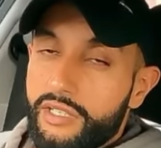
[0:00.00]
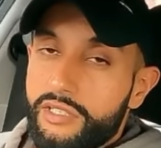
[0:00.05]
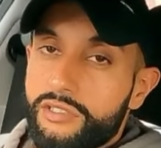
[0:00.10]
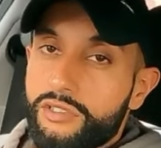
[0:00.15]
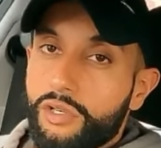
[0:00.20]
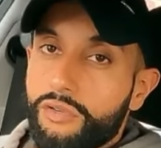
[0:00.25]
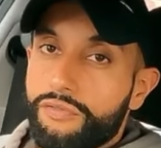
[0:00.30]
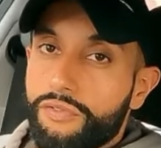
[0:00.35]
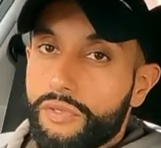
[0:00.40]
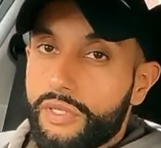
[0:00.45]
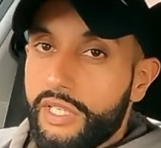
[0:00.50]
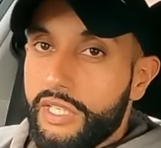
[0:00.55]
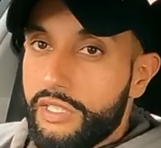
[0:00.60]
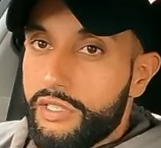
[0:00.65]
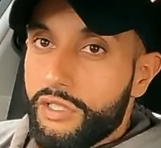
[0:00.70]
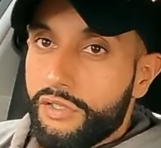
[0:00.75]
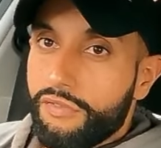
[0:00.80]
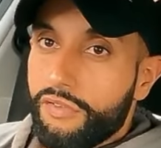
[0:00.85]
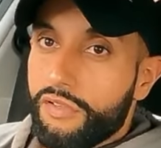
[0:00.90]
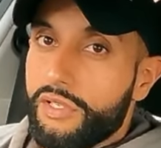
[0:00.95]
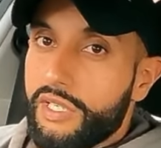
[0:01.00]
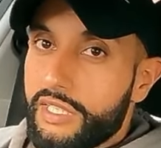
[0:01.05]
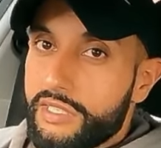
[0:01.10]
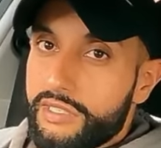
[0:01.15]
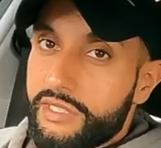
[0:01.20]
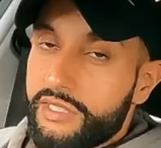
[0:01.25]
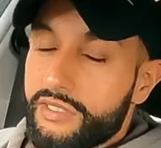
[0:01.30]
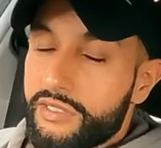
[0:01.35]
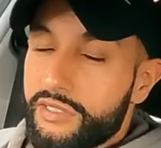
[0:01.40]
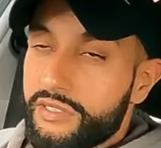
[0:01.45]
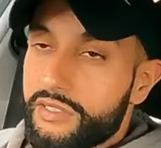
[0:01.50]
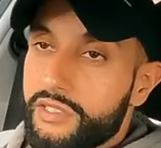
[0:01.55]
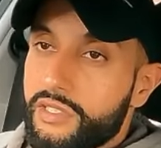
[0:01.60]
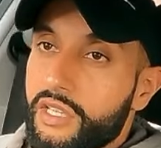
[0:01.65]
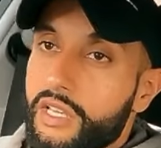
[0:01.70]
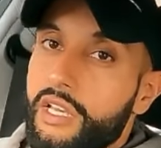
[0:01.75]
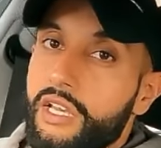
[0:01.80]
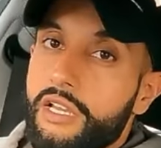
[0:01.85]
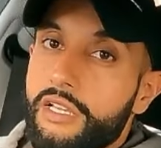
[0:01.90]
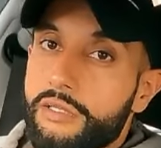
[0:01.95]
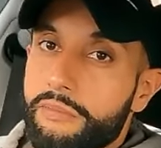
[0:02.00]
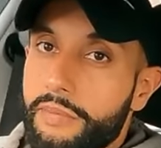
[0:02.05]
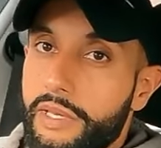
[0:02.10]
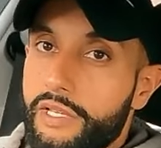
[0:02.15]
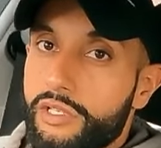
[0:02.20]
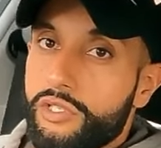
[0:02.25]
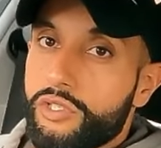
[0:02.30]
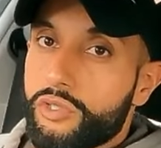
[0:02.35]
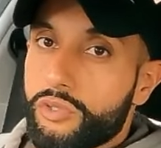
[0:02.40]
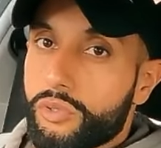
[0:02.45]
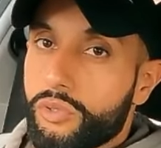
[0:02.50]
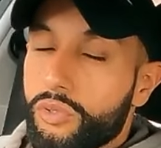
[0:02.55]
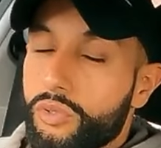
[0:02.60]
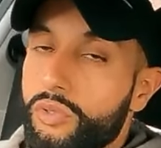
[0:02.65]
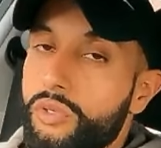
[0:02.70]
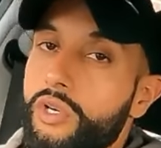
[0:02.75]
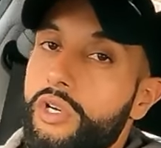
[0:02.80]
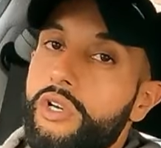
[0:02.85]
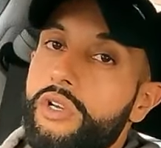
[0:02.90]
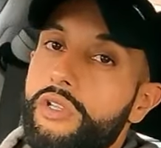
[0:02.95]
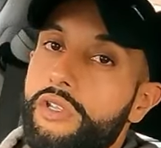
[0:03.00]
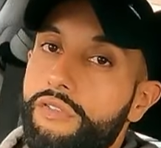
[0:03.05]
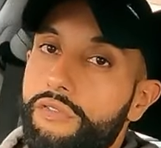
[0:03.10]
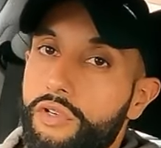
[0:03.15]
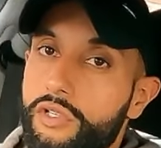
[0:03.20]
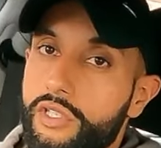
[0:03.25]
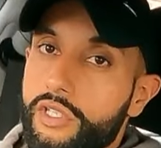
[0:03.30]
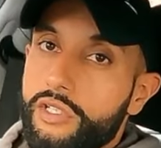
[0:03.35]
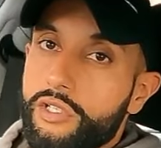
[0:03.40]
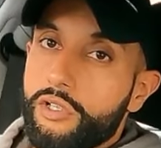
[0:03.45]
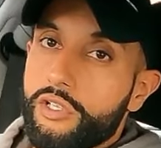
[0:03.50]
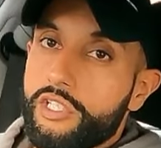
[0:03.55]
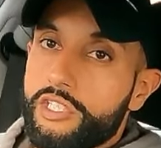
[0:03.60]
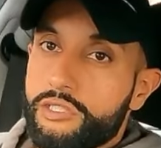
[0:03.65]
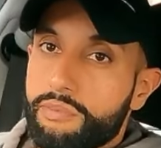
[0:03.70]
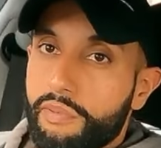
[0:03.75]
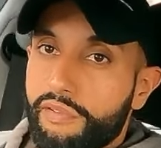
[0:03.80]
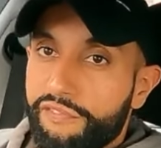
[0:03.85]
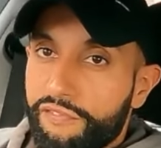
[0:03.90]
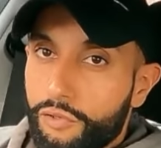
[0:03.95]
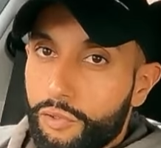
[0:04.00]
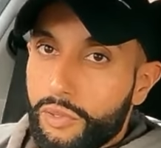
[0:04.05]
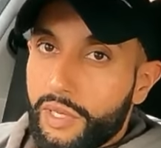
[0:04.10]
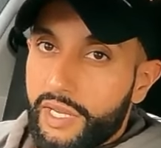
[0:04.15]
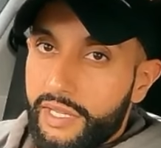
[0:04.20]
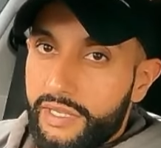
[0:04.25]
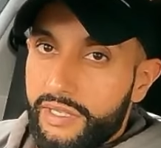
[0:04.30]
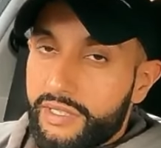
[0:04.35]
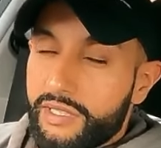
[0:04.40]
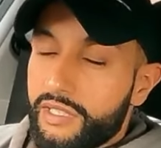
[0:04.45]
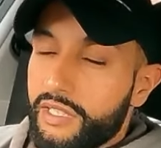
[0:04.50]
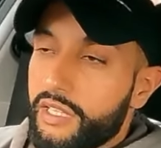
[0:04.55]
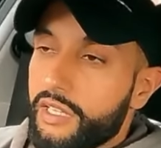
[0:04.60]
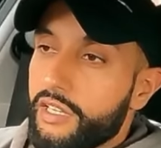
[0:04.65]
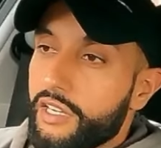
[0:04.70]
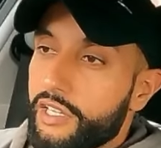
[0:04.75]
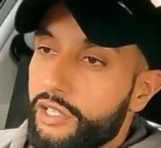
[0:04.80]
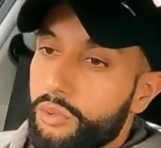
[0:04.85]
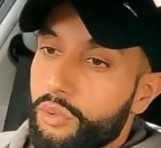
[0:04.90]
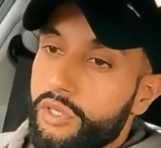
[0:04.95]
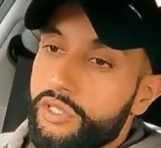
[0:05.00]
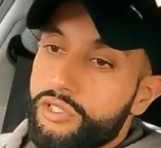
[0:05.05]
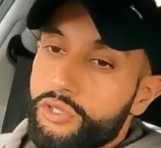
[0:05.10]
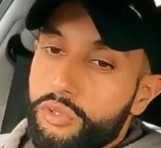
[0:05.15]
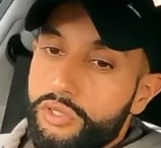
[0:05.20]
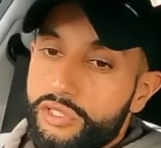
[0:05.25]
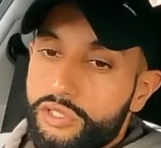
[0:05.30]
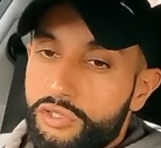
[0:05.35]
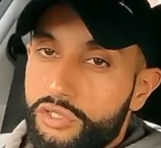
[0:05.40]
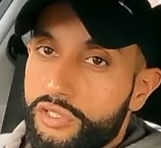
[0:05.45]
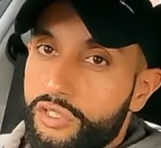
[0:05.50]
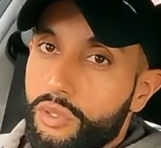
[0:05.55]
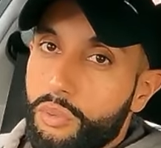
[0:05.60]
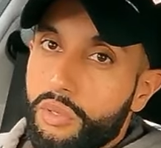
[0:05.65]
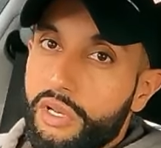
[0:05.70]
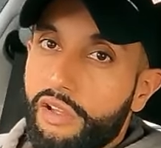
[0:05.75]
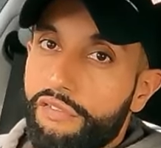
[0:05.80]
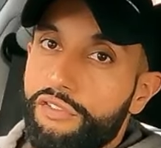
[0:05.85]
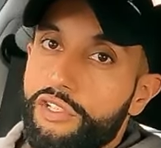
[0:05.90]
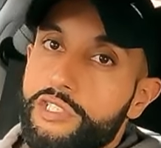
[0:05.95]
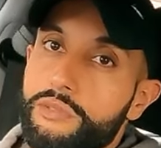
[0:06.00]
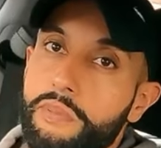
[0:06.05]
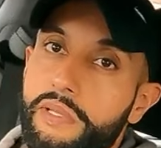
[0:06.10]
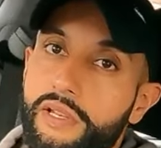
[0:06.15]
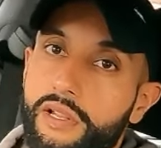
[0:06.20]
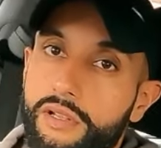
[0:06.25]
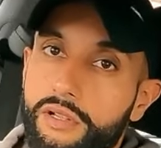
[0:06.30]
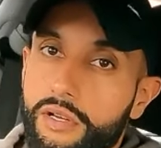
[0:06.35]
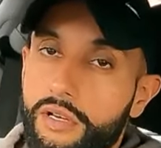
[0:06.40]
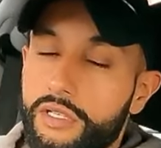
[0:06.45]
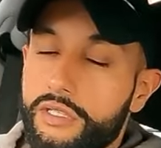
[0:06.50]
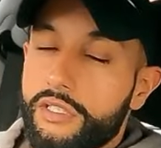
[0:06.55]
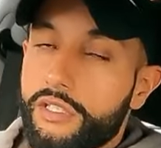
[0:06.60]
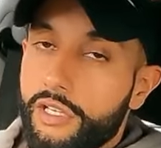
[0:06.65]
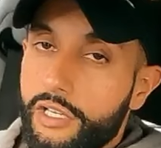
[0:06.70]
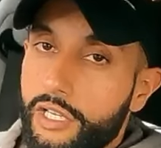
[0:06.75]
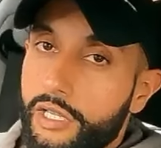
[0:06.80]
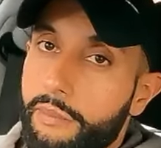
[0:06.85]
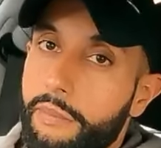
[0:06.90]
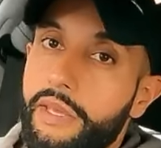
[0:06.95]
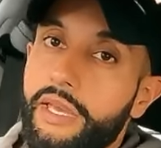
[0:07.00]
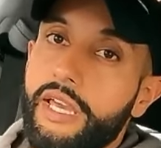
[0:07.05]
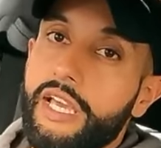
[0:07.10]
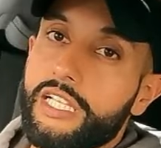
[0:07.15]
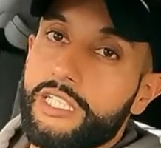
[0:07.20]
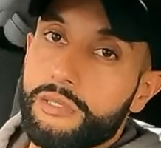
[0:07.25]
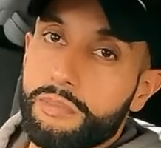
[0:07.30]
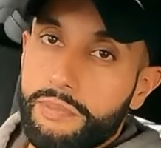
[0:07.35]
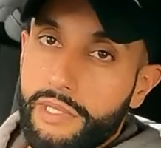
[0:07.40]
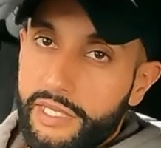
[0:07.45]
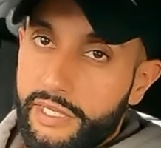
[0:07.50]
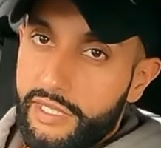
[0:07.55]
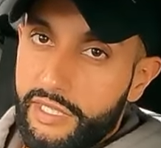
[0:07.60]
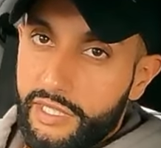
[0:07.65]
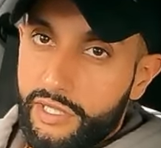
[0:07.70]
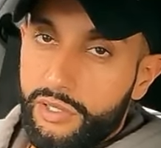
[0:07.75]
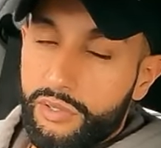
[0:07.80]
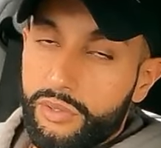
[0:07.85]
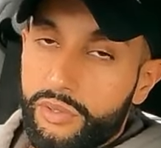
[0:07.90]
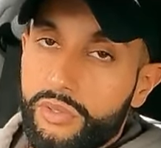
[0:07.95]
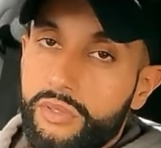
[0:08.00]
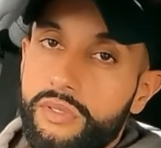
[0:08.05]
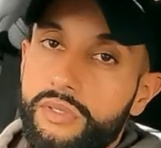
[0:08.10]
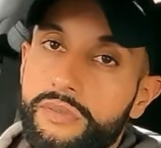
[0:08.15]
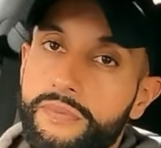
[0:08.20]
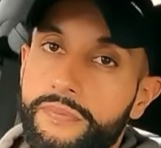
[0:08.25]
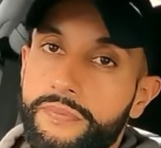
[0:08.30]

So for each of your lessons, make sure you've got the knowledge beforehand, otherwise your instructor will have to spend a lot of time explaining it all.